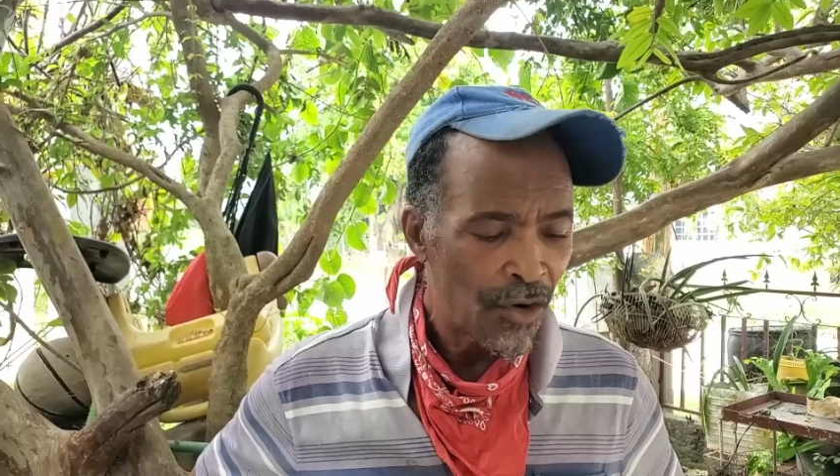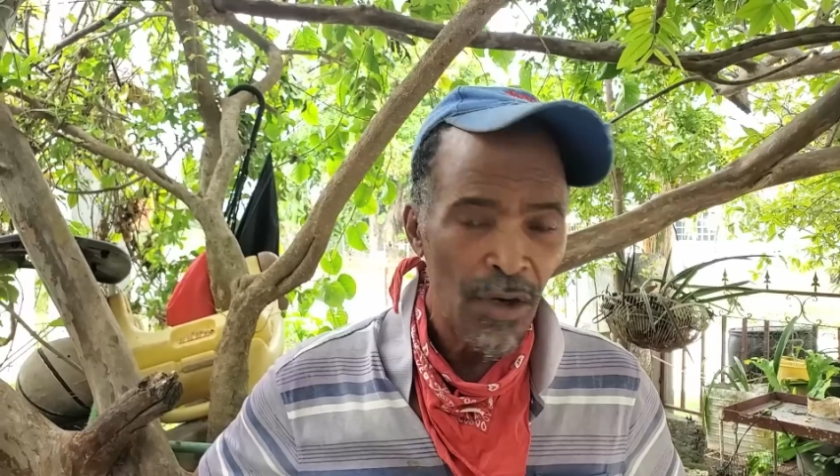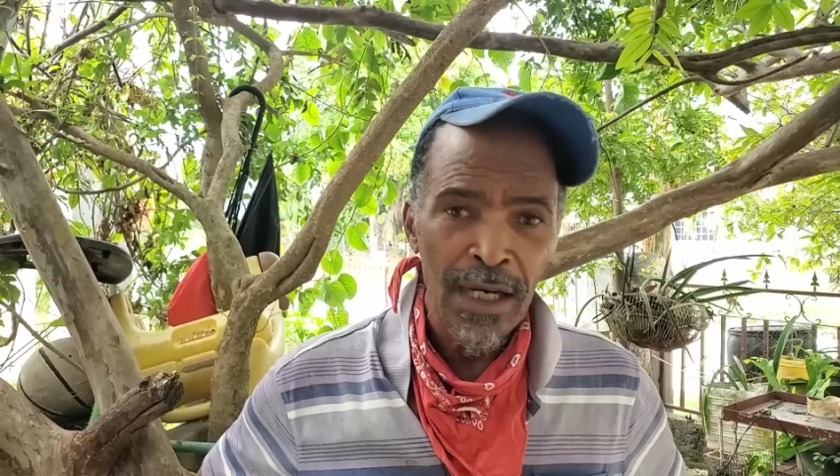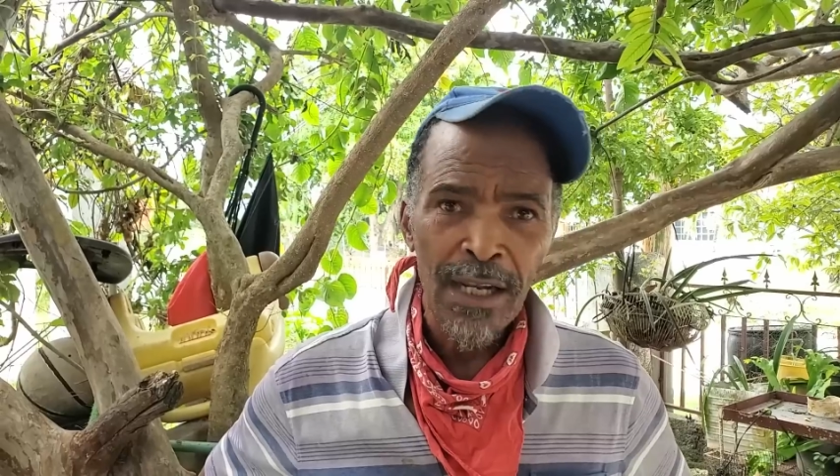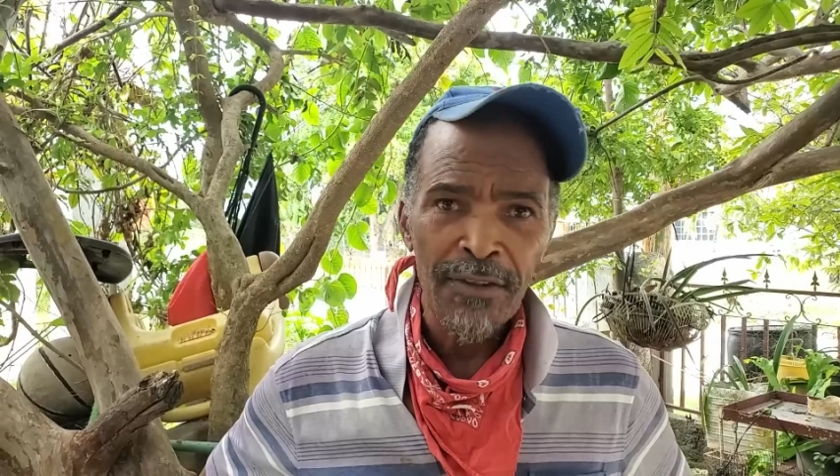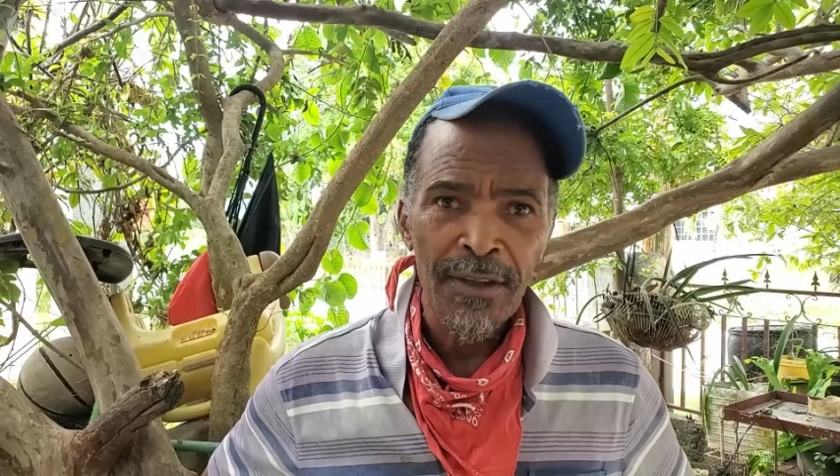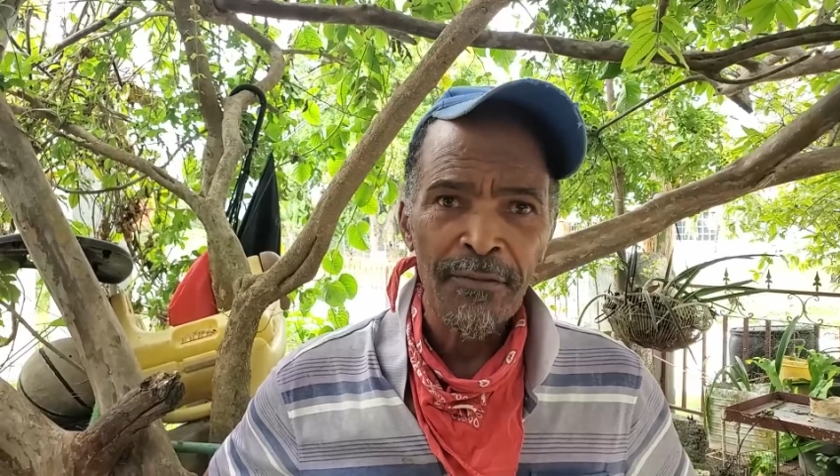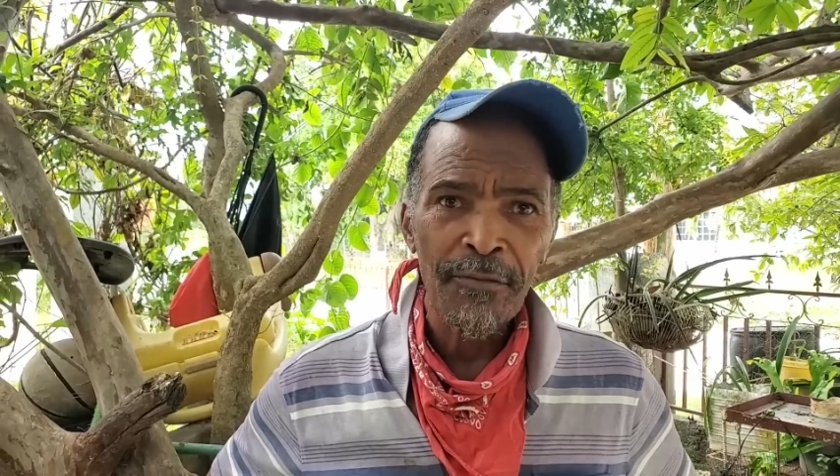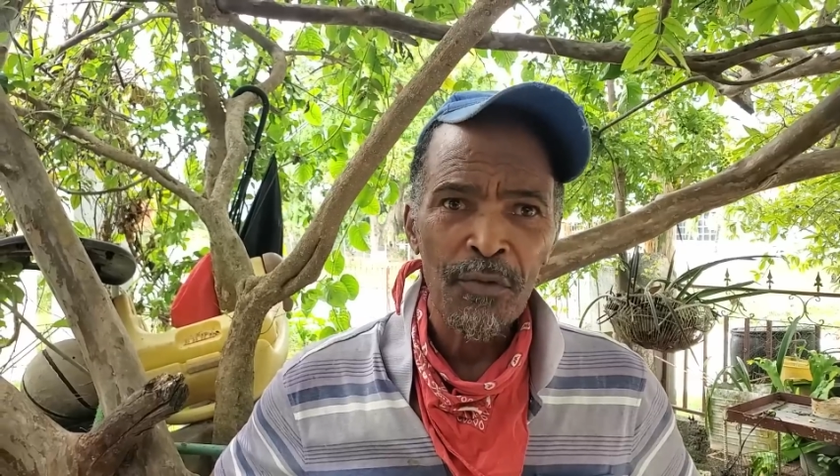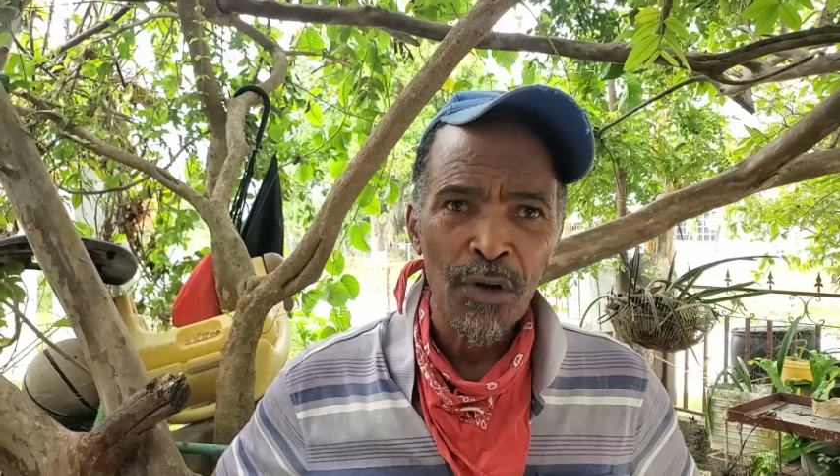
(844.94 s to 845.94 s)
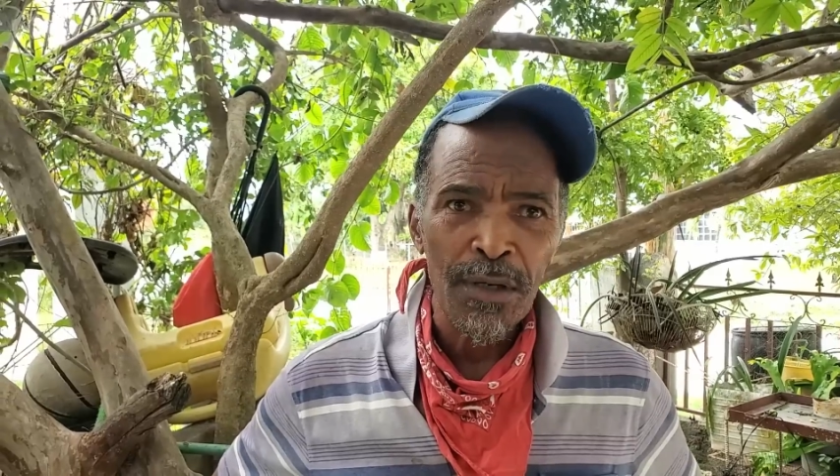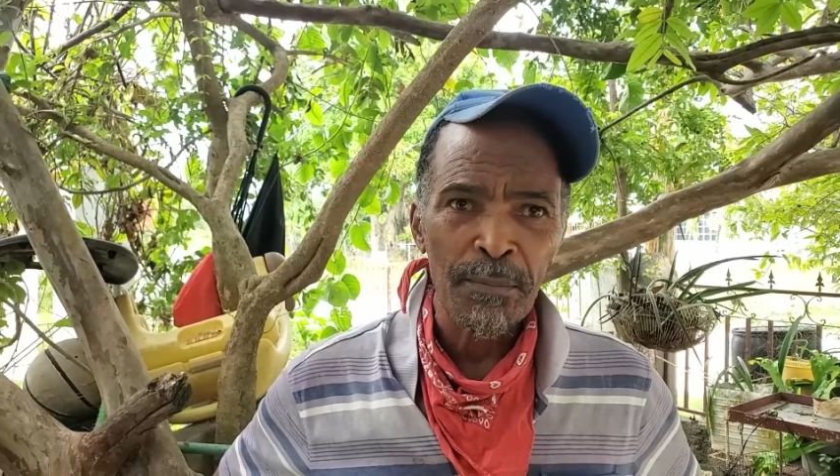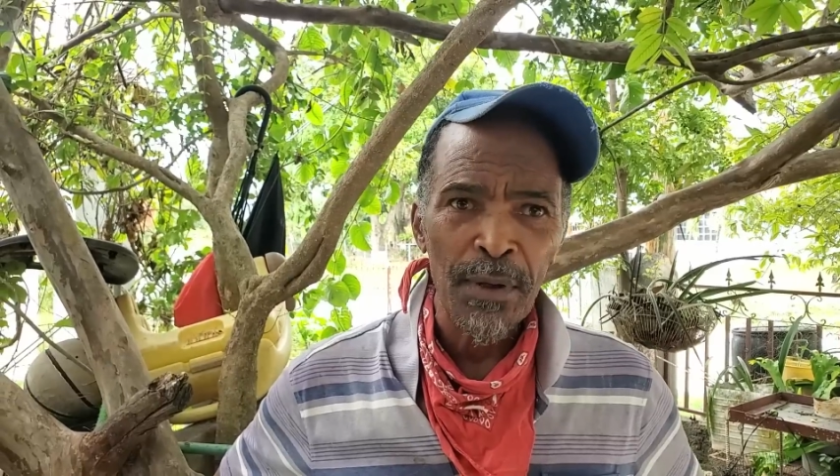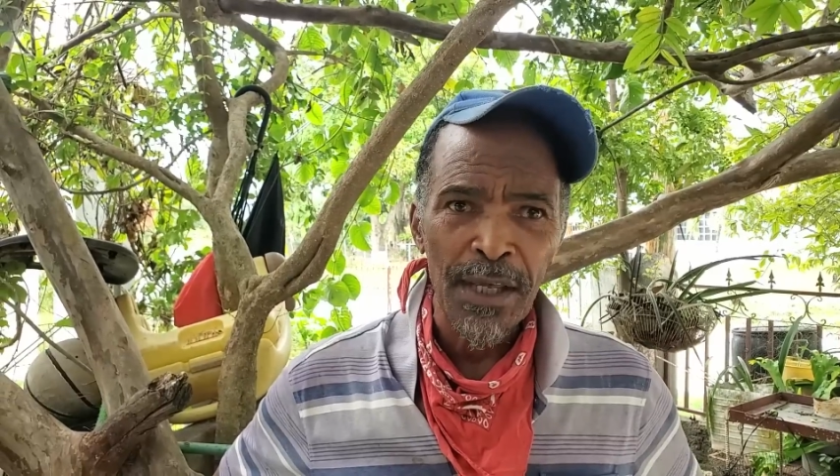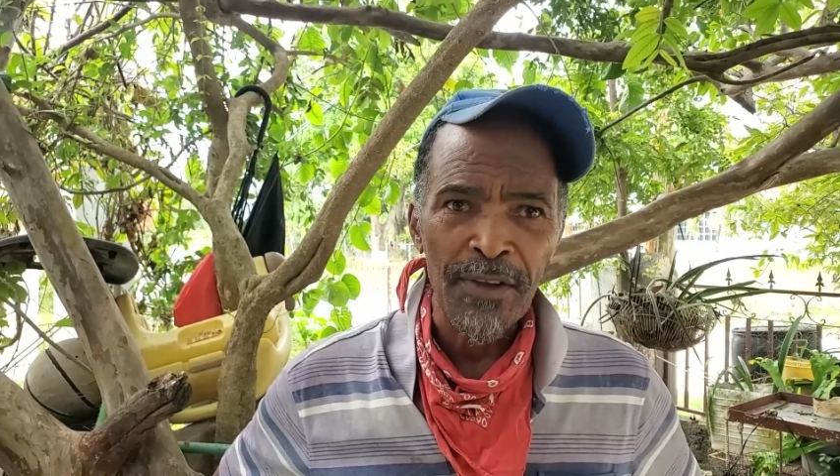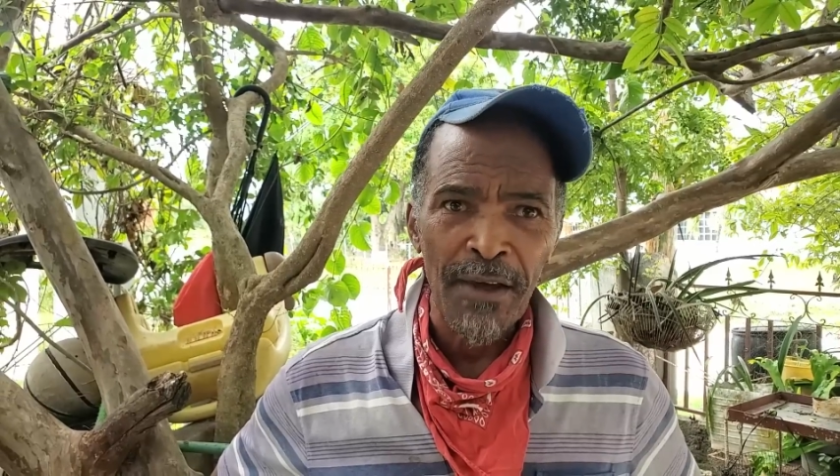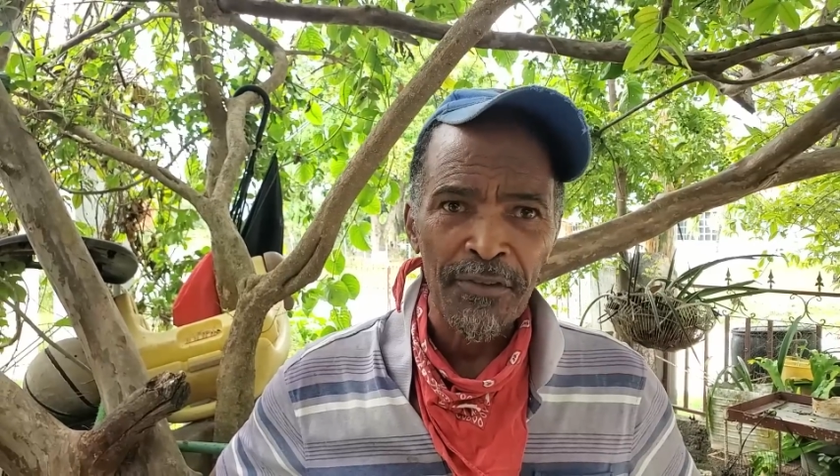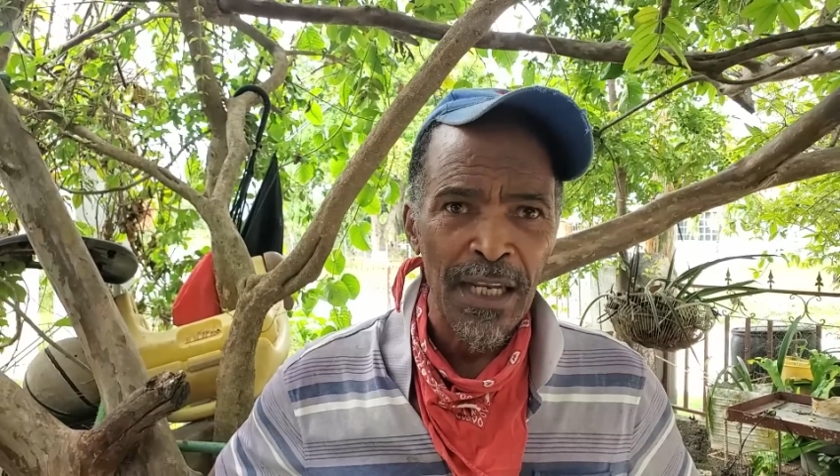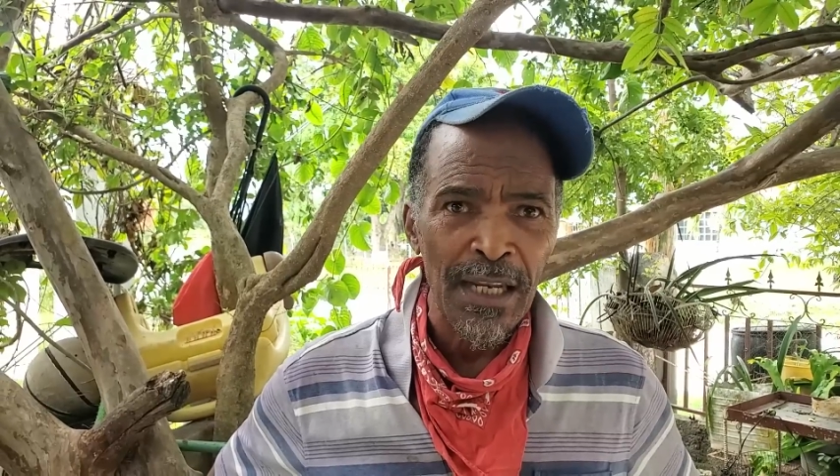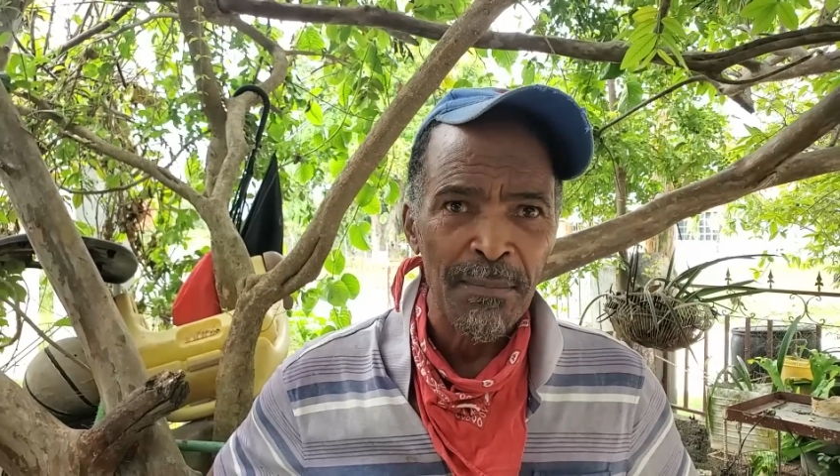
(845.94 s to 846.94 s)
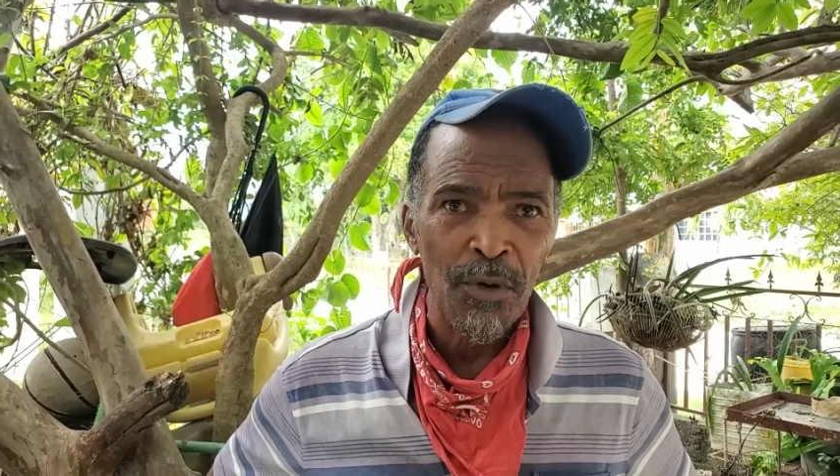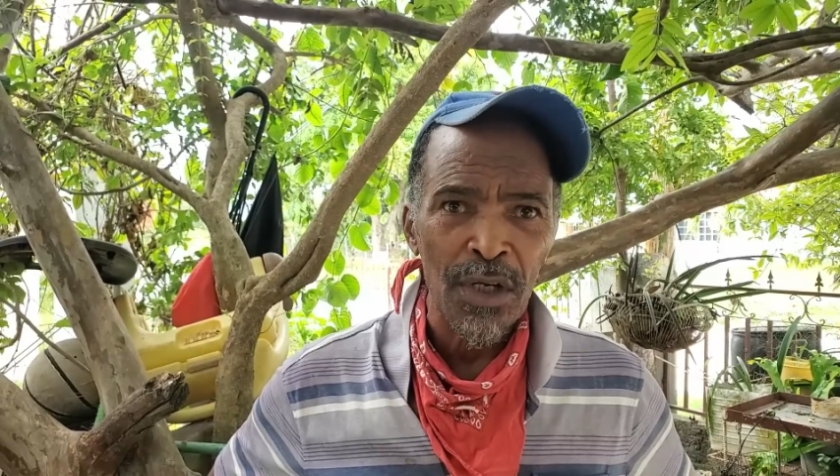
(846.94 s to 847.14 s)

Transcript: know this is the 4th place I've seen it,